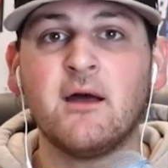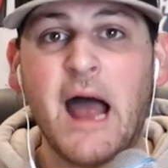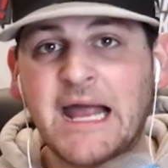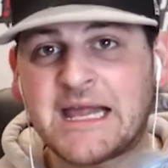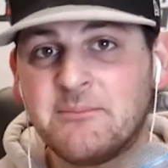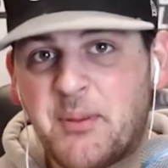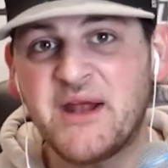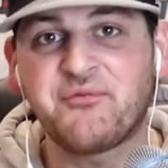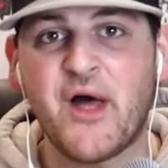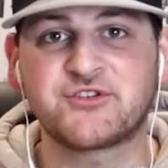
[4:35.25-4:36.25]
I can be
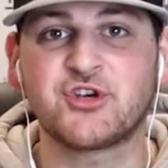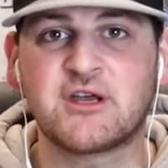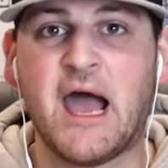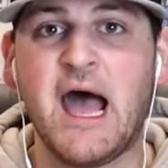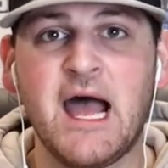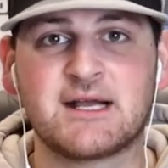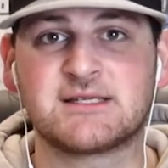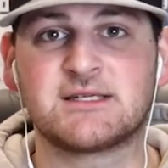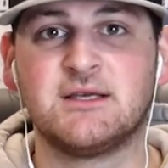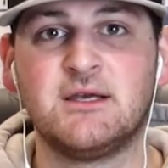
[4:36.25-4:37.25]
Fletcher Cox.